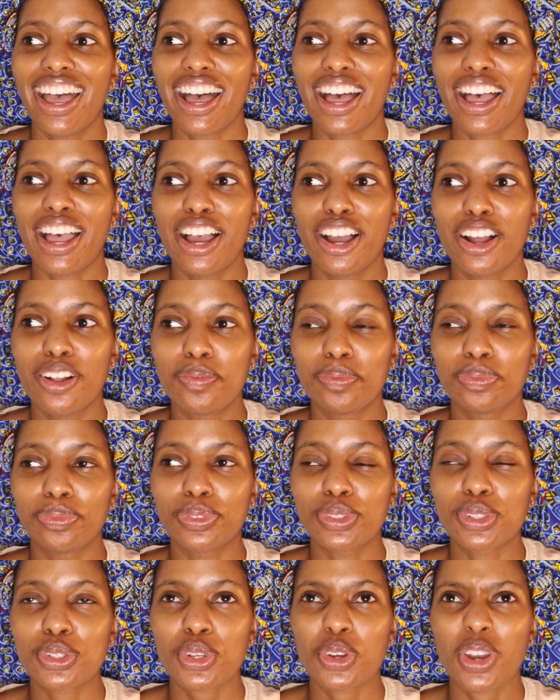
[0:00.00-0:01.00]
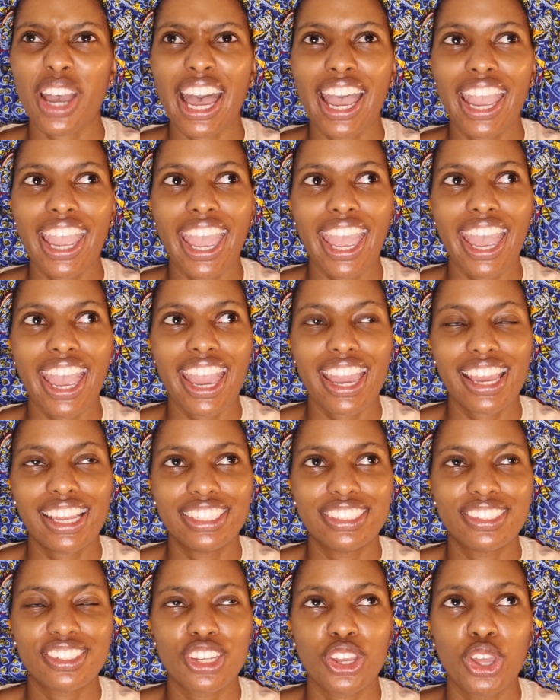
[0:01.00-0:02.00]
So I
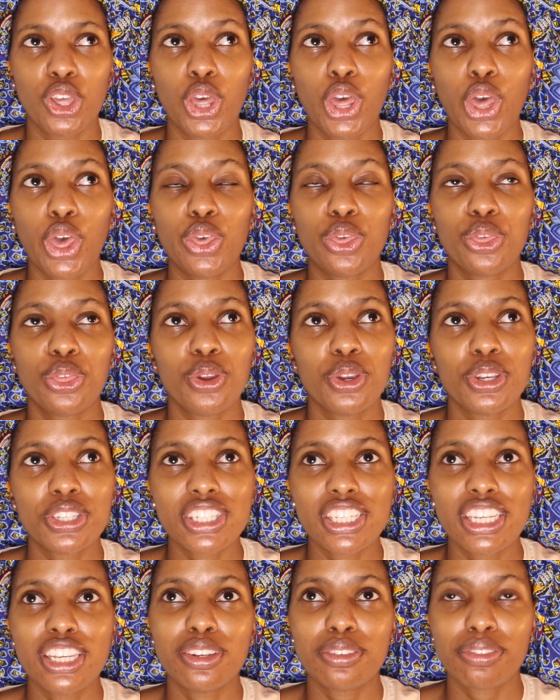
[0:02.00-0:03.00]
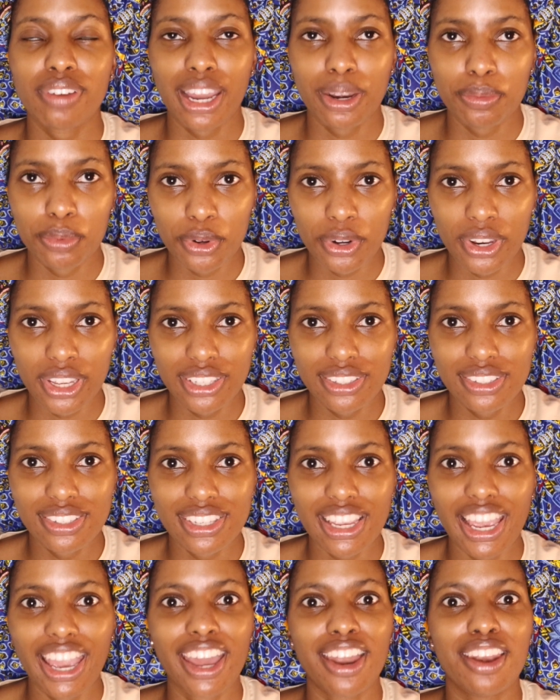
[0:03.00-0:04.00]
had 13
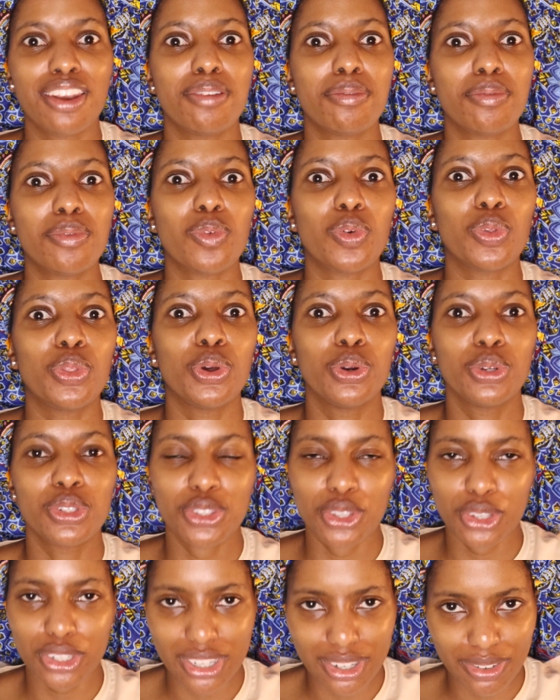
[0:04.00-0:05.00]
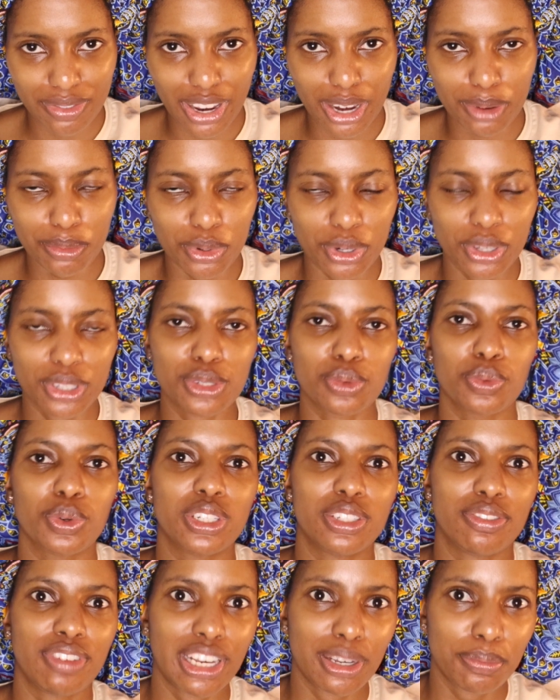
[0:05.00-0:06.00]
fibroids, and those 13 fibroids were
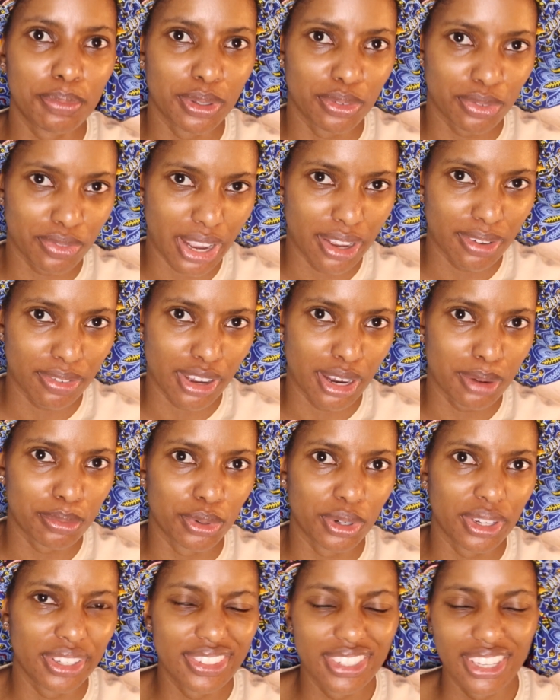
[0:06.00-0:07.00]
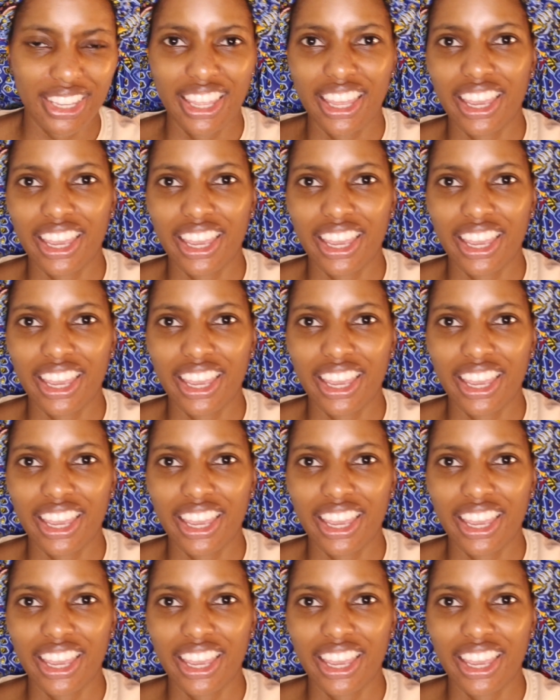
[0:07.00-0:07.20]
developing fibroids,